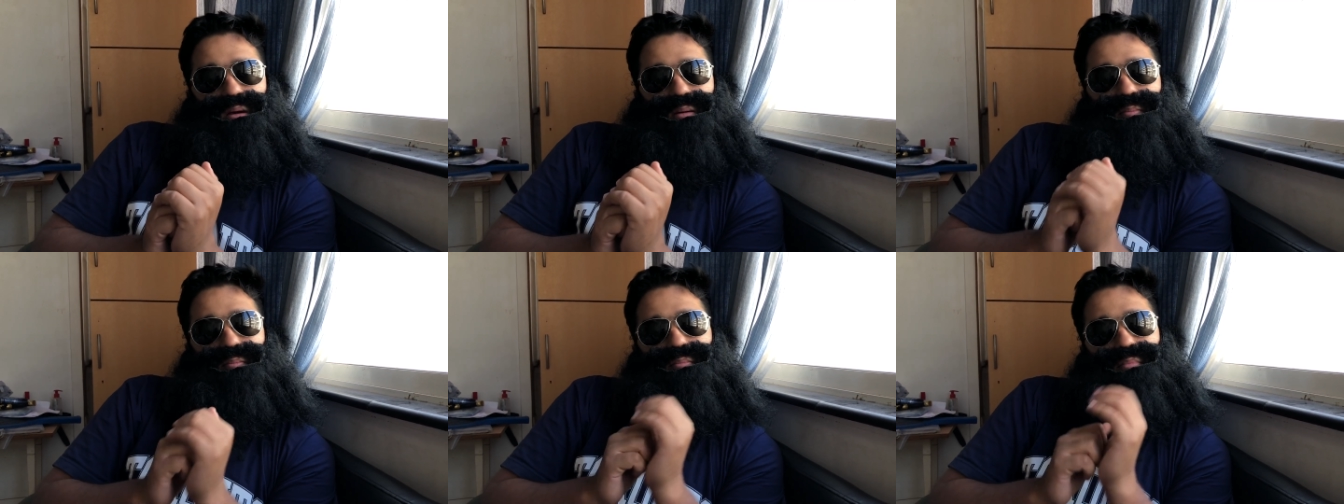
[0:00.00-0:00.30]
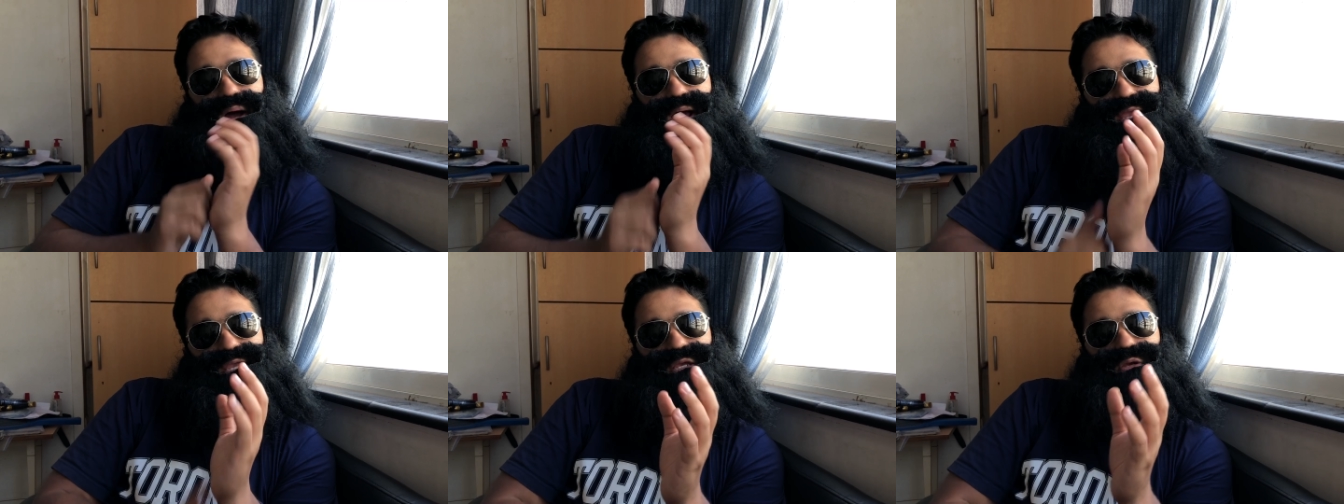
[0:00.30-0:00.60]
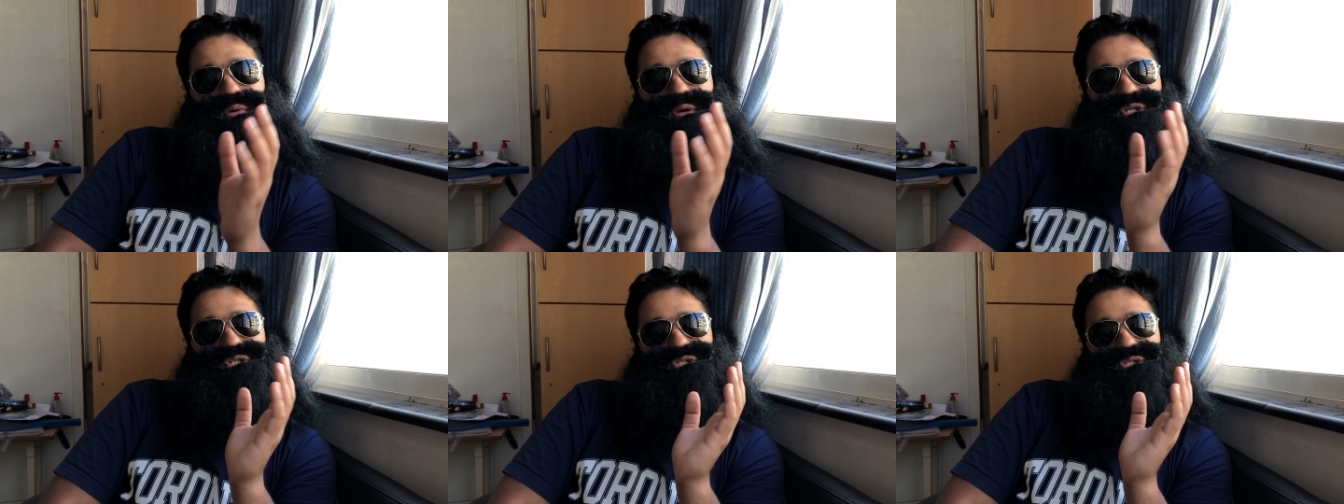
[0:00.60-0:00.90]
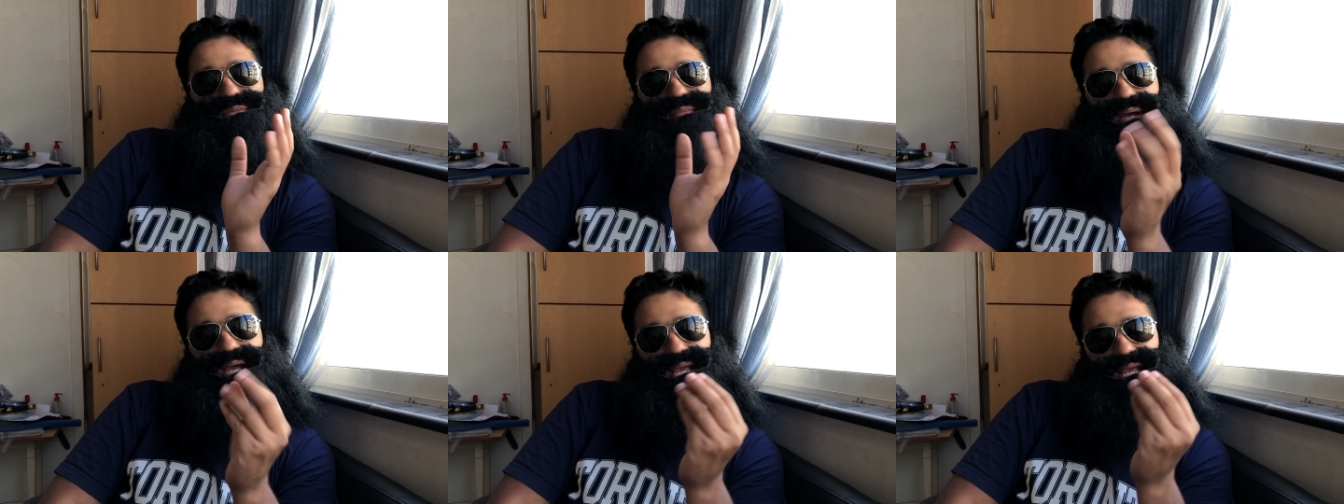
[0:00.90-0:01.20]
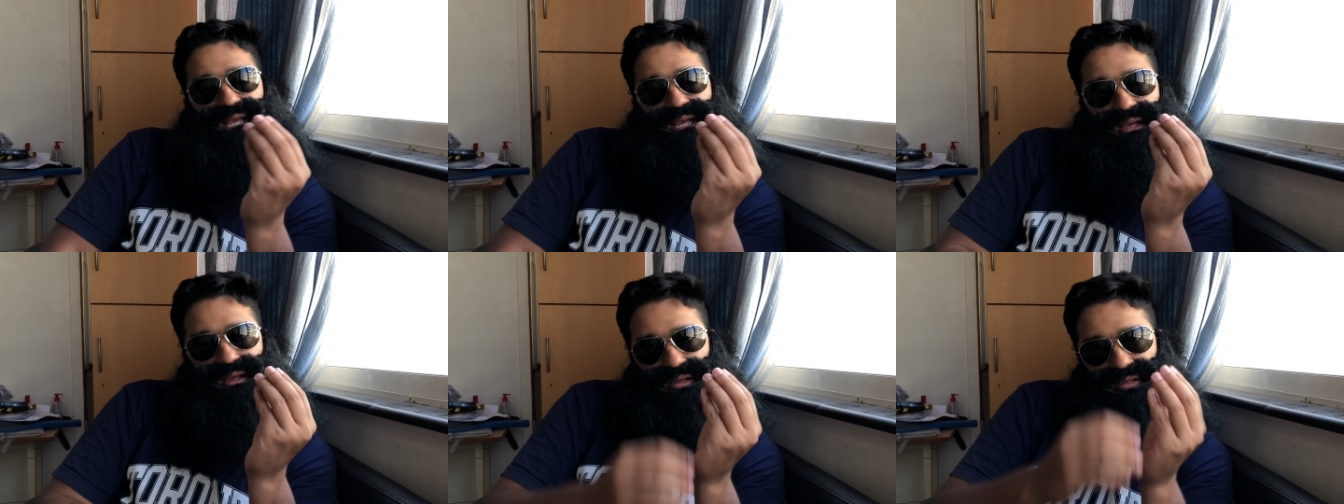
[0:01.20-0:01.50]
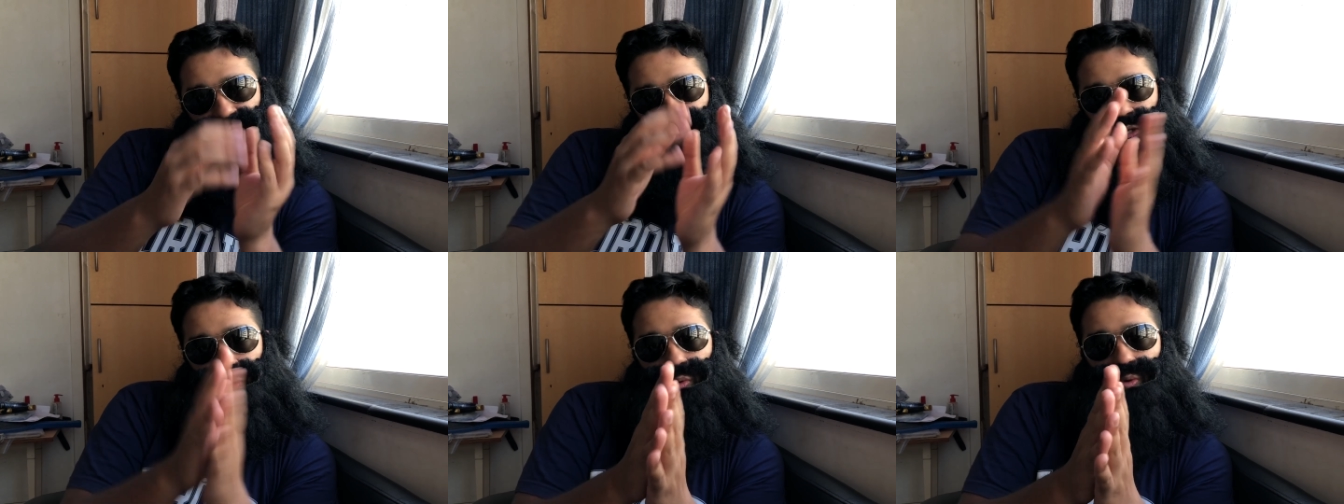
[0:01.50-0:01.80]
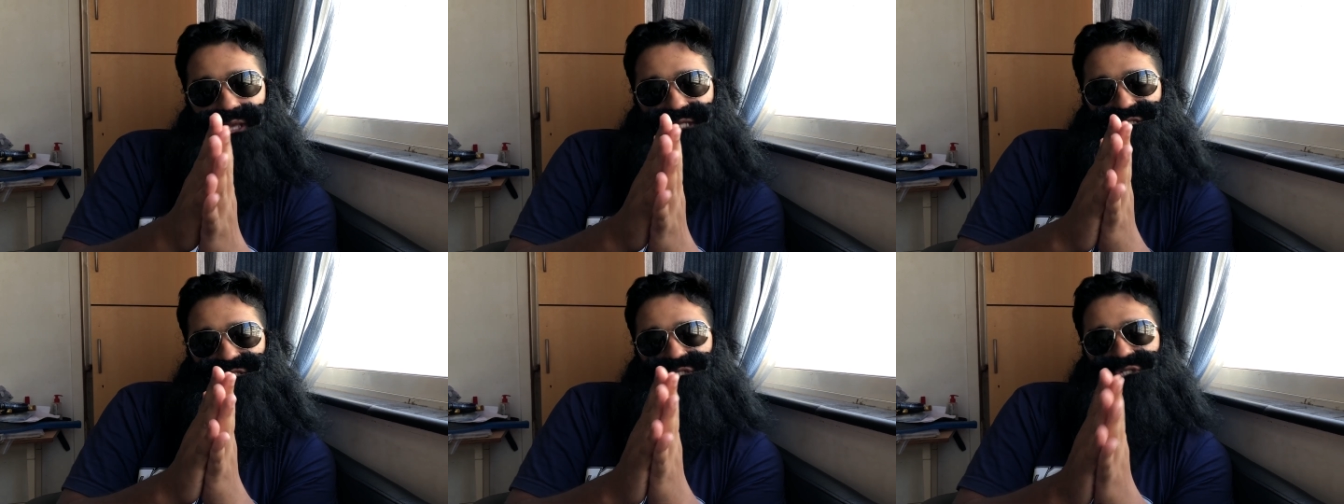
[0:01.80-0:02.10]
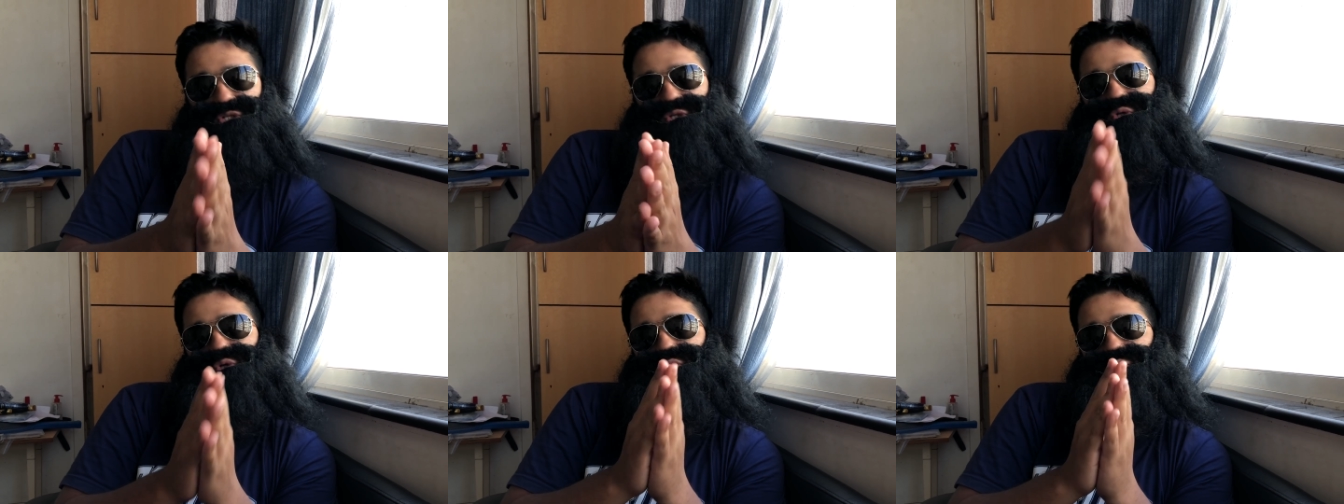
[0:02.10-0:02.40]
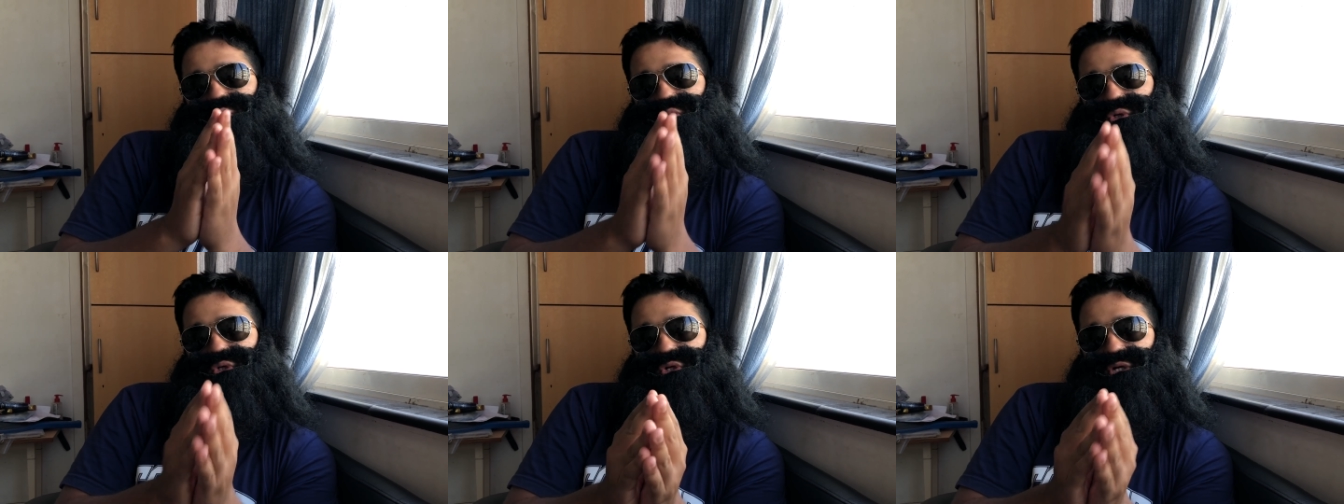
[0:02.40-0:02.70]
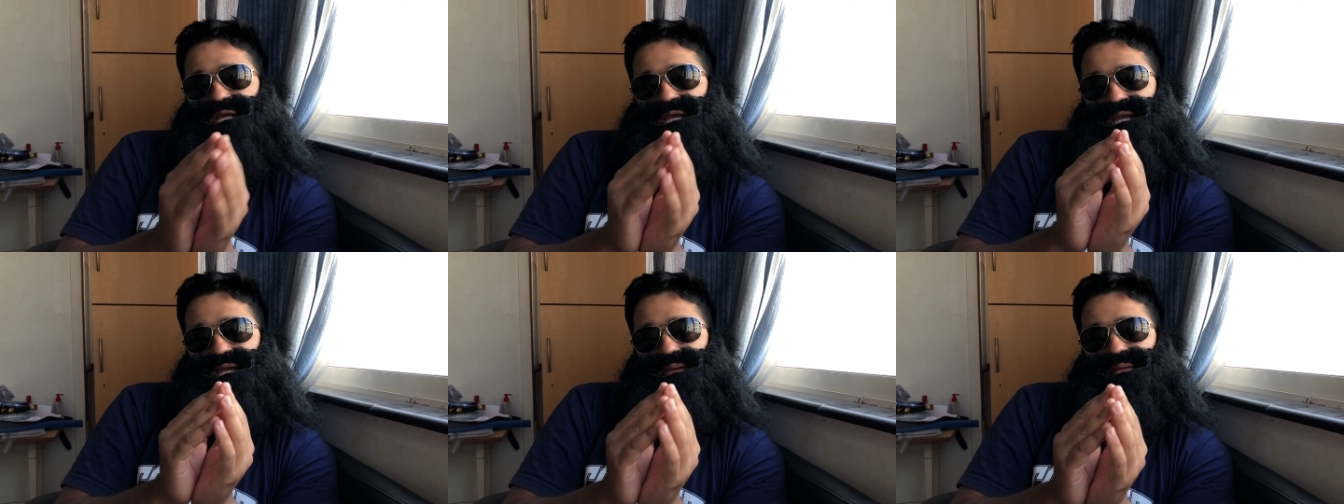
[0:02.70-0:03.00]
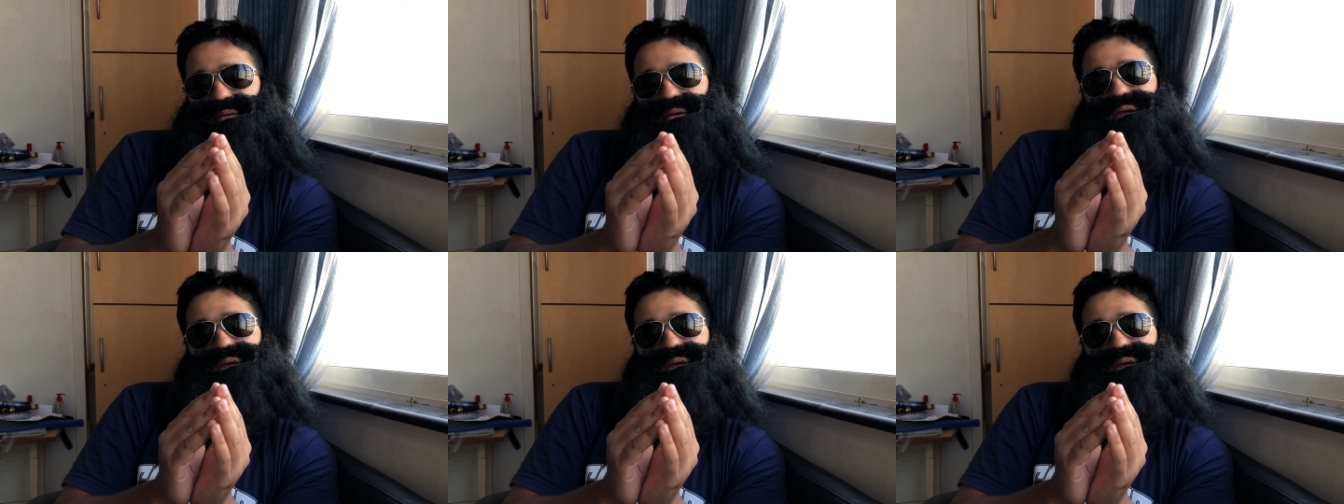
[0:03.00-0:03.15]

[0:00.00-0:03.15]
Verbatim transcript: My question, my request to you today